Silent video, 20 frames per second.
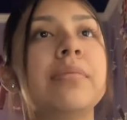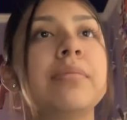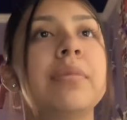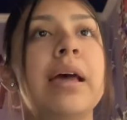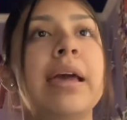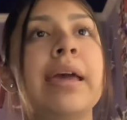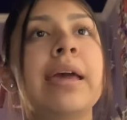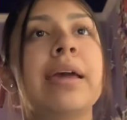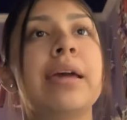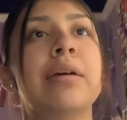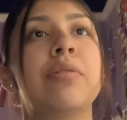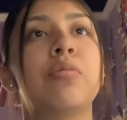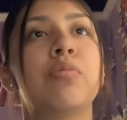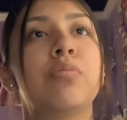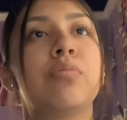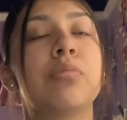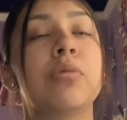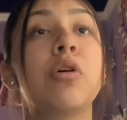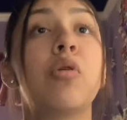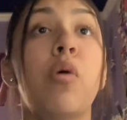a
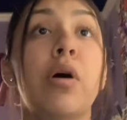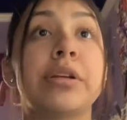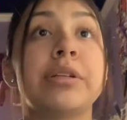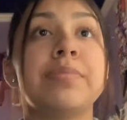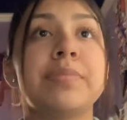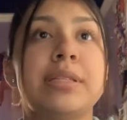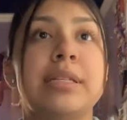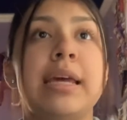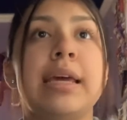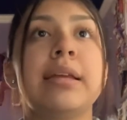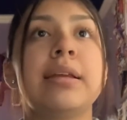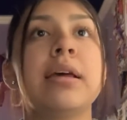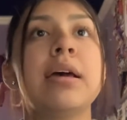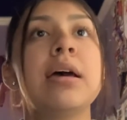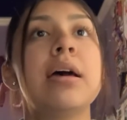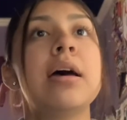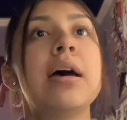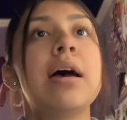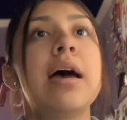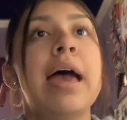quantum state.
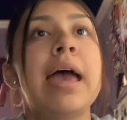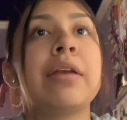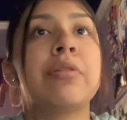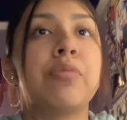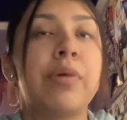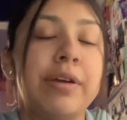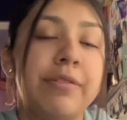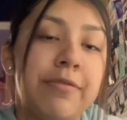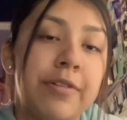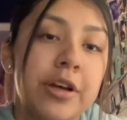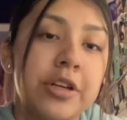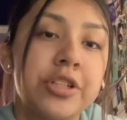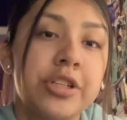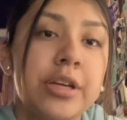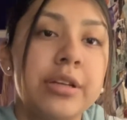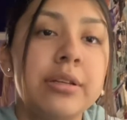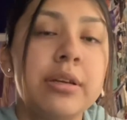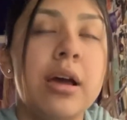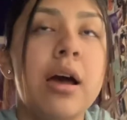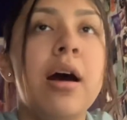and wave
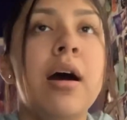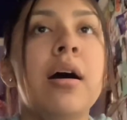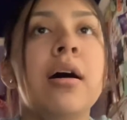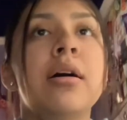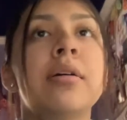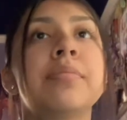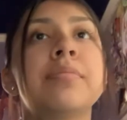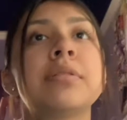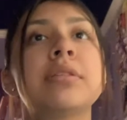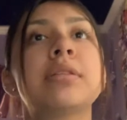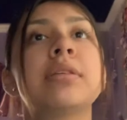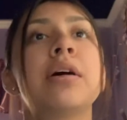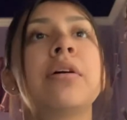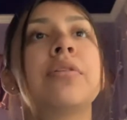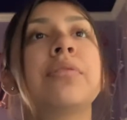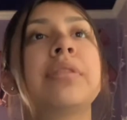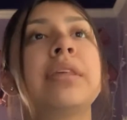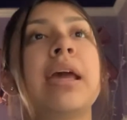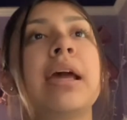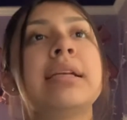function.
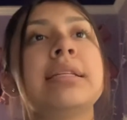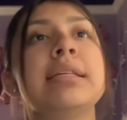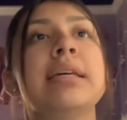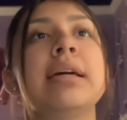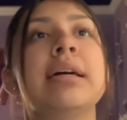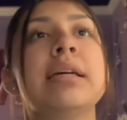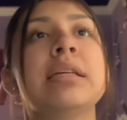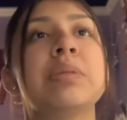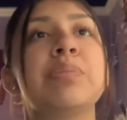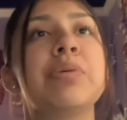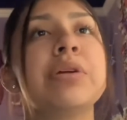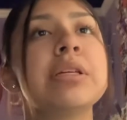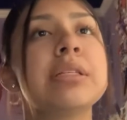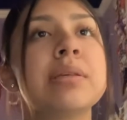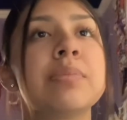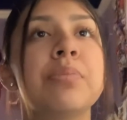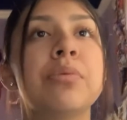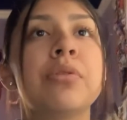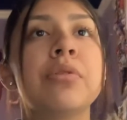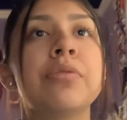So the idea is pretty
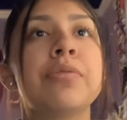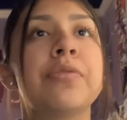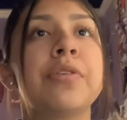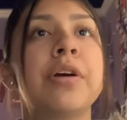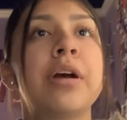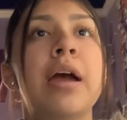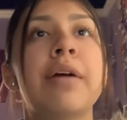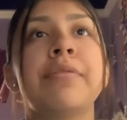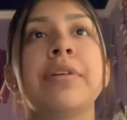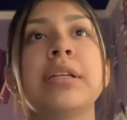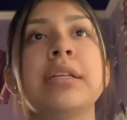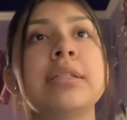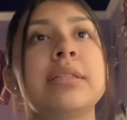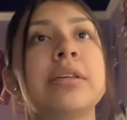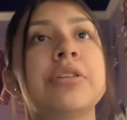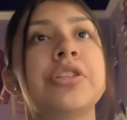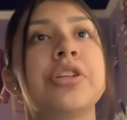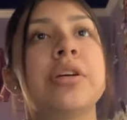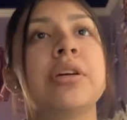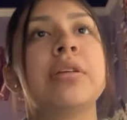simple. For every
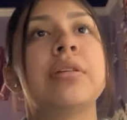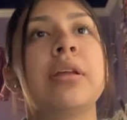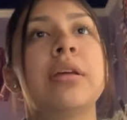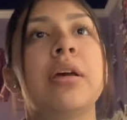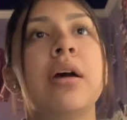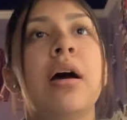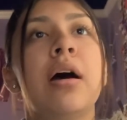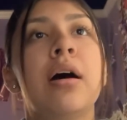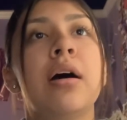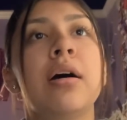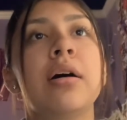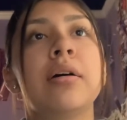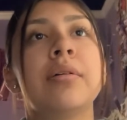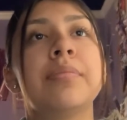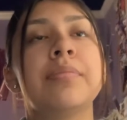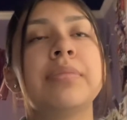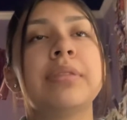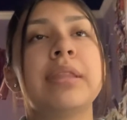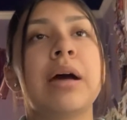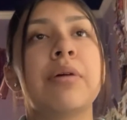decision
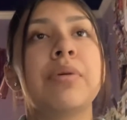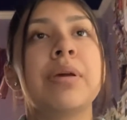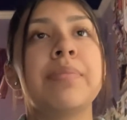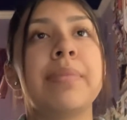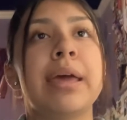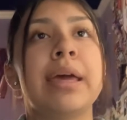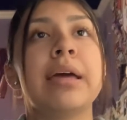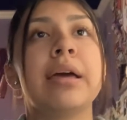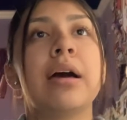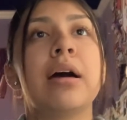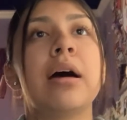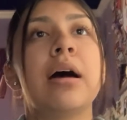that we make,